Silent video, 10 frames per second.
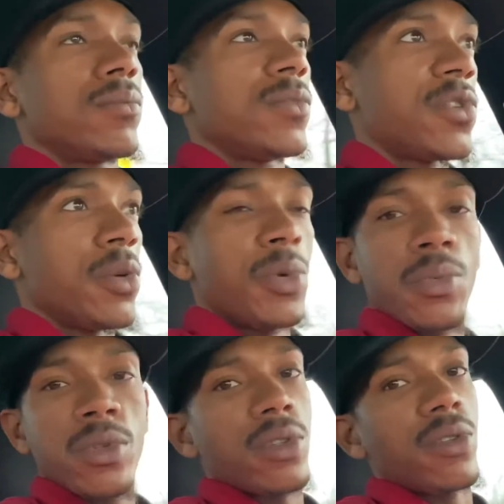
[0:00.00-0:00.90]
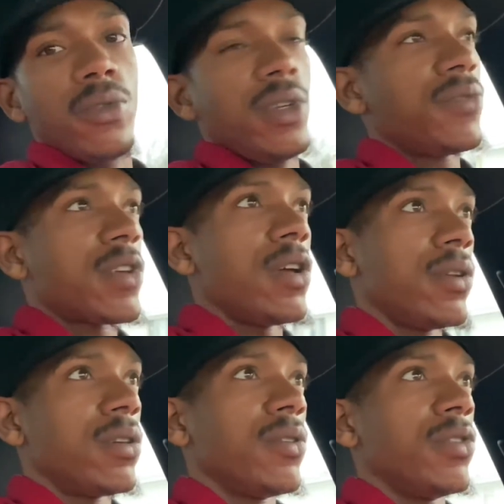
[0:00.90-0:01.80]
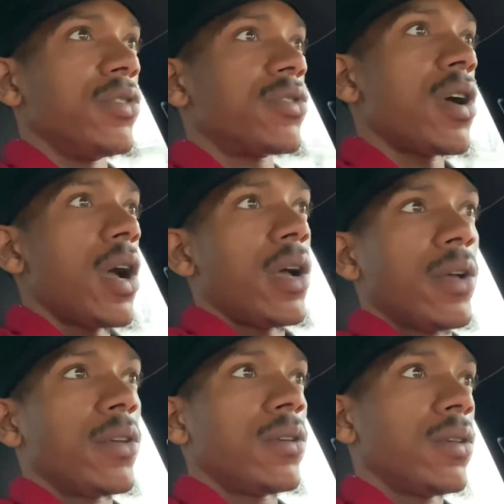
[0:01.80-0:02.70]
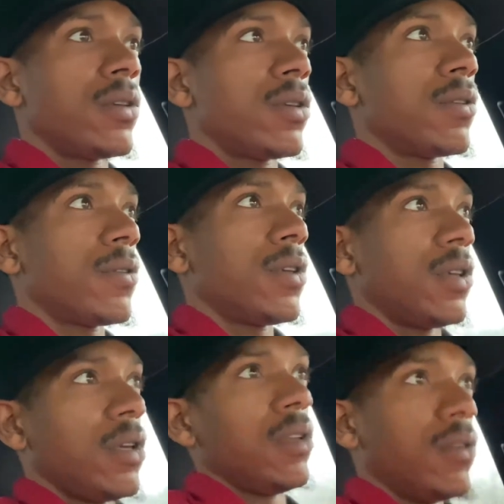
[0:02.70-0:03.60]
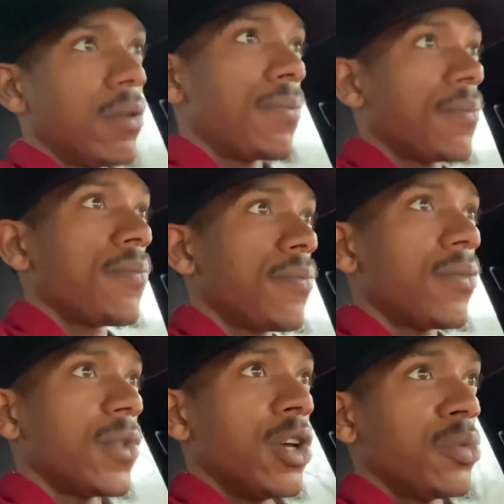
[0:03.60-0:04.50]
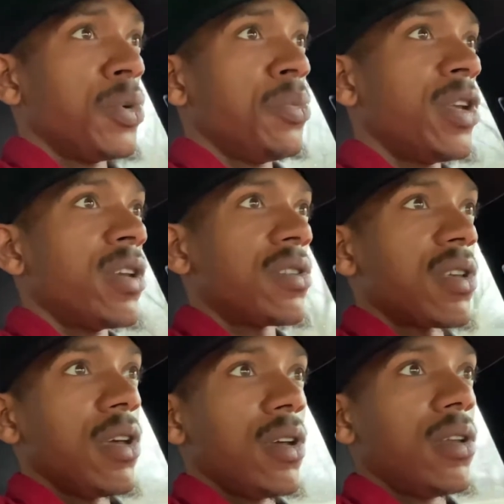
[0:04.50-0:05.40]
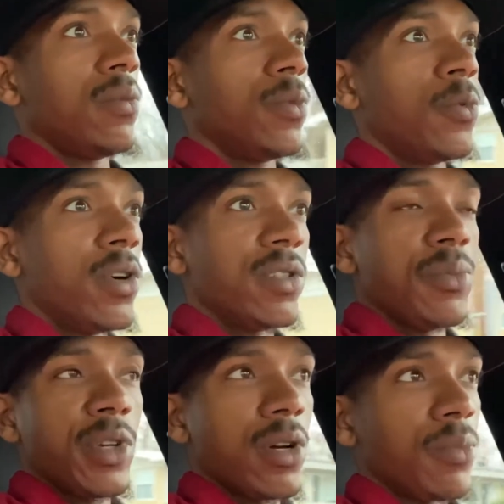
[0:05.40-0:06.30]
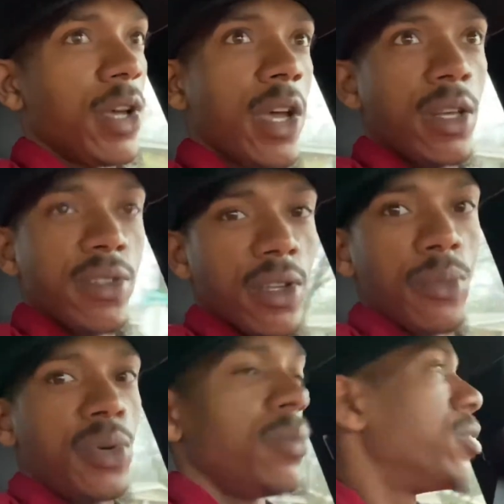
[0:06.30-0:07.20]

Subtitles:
Some people too scared to give it a try, and those people that are scared, them the ones that become the haters of the people